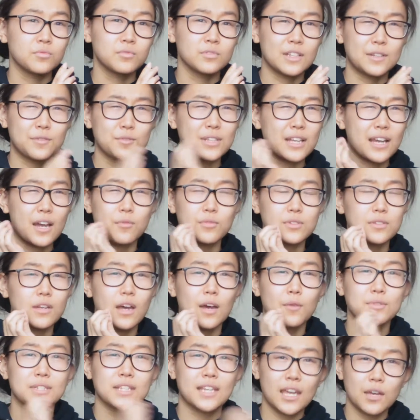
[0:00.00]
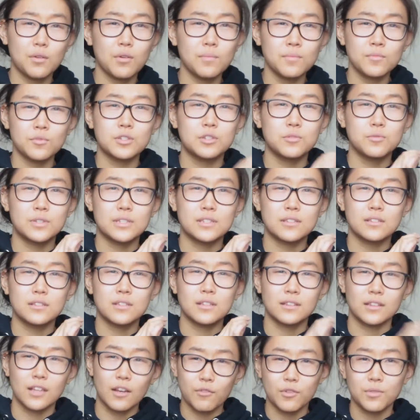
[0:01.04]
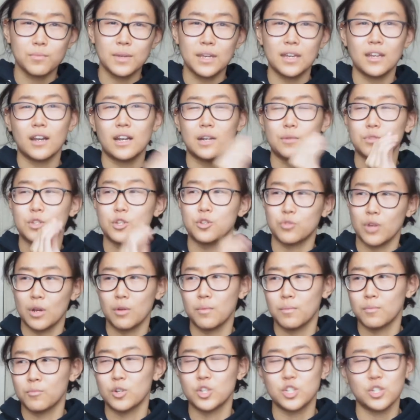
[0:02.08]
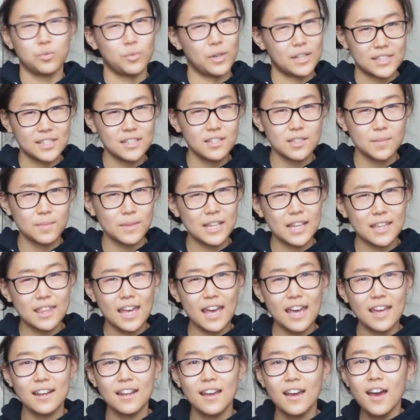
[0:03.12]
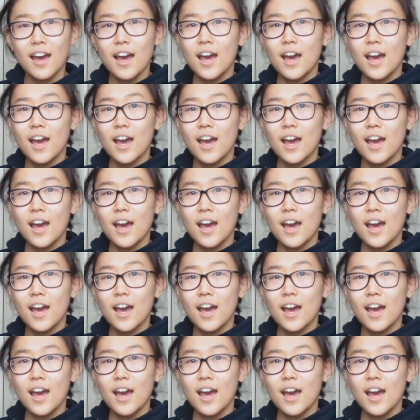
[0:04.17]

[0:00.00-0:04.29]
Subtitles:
it was like I was a gay woman when she was in love with me, and I was a straight woman when she wasn't, something like that.